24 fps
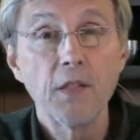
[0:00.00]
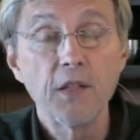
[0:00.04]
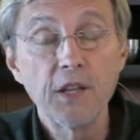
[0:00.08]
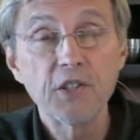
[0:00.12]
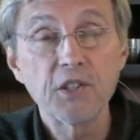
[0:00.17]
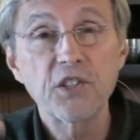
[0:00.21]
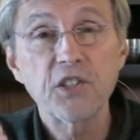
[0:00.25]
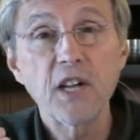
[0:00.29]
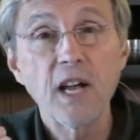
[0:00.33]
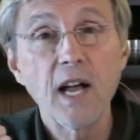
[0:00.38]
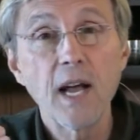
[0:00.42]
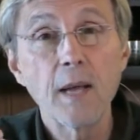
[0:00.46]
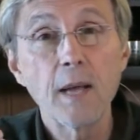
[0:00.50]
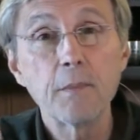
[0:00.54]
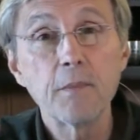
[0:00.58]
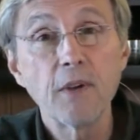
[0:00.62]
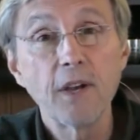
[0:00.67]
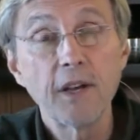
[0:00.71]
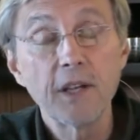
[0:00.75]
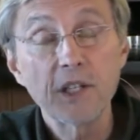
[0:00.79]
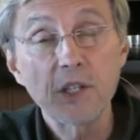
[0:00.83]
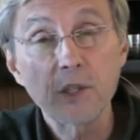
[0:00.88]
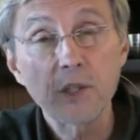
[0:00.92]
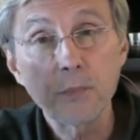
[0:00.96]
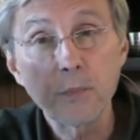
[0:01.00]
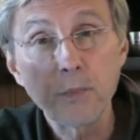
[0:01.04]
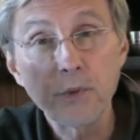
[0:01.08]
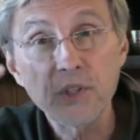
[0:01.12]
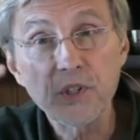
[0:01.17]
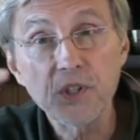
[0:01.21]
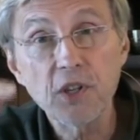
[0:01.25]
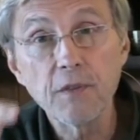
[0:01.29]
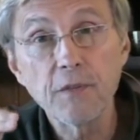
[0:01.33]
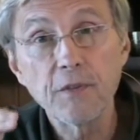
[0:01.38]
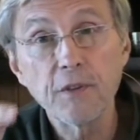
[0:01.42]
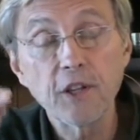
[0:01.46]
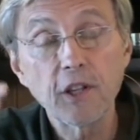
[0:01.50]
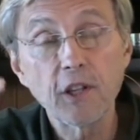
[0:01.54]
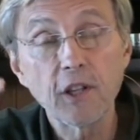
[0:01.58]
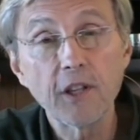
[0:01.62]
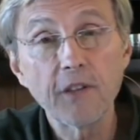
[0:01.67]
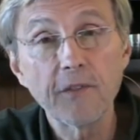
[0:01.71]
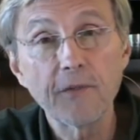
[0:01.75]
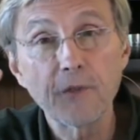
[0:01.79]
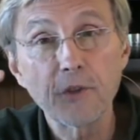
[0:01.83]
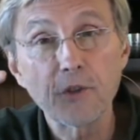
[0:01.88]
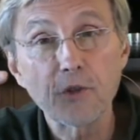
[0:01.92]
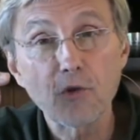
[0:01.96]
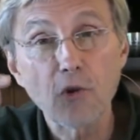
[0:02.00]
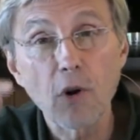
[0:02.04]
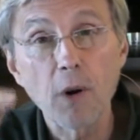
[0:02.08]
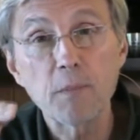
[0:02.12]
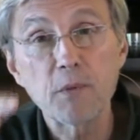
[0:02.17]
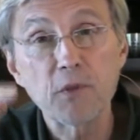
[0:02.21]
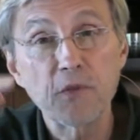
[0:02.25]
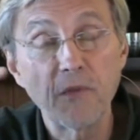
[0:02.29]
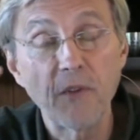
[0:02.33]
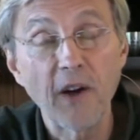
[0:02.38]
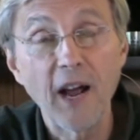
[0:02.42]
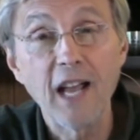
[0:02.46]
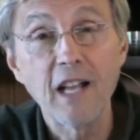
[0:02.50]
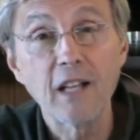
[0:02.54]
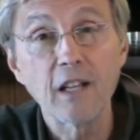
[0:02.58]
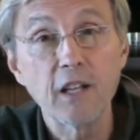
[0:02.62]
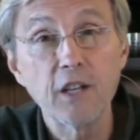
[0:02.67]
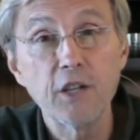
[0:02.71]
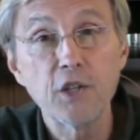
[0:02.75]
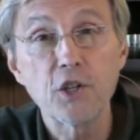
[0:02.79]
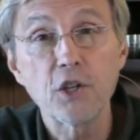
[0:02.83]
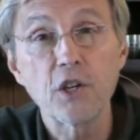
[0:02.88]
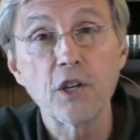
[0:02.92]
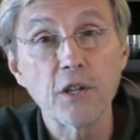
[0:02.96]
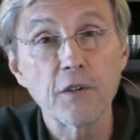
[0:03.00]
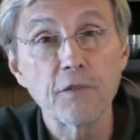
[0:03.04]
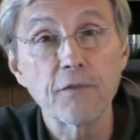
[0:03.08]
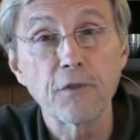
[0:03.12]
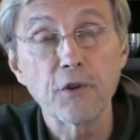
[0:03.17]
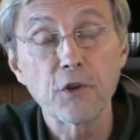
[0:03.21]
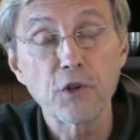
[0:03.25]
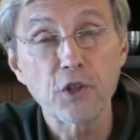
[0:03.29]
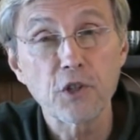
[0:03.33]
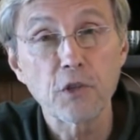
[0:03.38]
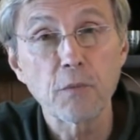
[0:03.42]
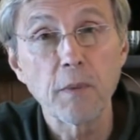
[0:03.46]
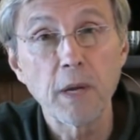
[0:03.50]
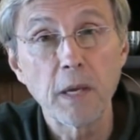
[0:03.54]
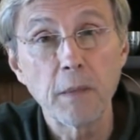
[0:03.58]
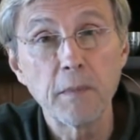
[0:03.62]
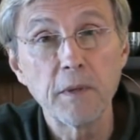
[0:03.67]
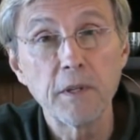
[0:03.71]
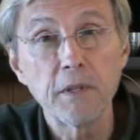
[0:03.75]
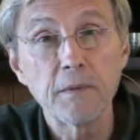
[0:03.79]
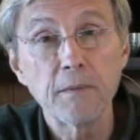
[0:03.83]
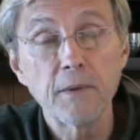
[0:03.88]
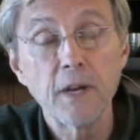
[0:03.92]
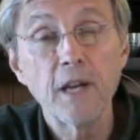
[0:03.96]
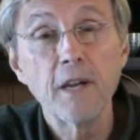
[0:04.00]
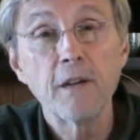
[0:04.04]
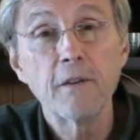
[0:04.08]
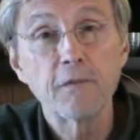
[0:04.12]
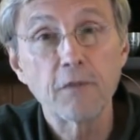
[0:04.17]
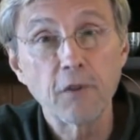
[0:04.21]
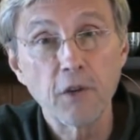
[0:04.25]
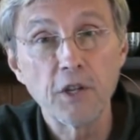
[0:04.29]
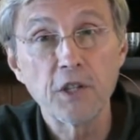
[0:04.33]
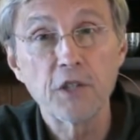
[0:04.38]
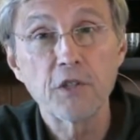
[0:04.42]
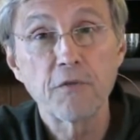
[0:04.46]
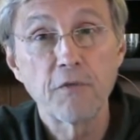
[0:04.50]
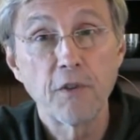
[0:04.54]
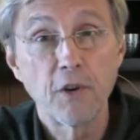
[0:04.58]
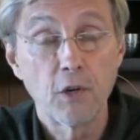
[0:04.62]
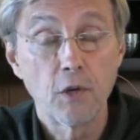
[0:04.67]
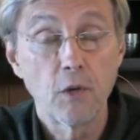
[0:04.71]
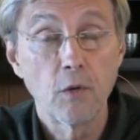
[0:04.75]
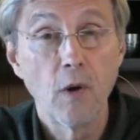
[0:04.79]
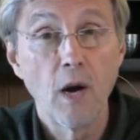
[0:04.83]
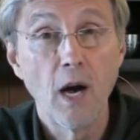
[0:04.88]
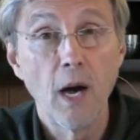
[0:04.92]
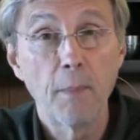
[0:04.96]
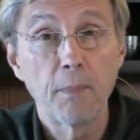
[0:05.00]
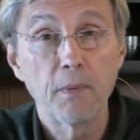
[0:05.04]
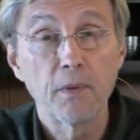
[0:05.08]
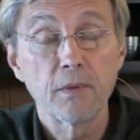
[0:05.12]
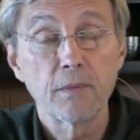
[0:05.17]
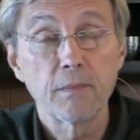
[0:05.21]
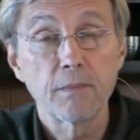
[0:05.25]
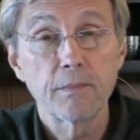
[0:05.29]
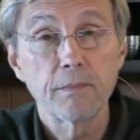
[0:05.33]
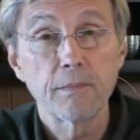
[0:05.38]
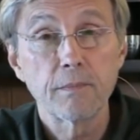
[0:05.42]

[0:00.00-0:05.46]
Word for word: This time specifically for Trump's violation of the First Amendment for his photo op